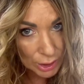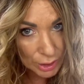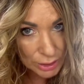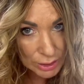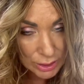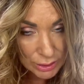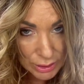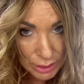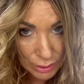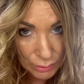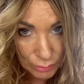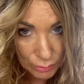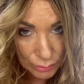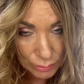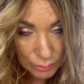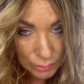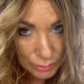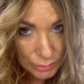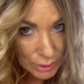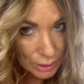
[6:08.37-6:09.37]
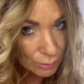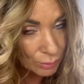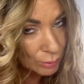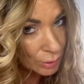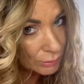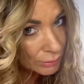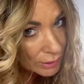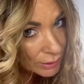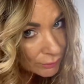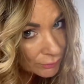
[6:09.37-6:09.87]
So don't
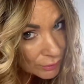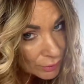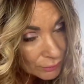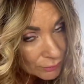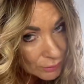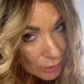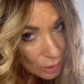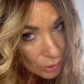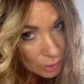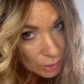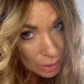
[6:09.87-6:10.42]
worry if you've not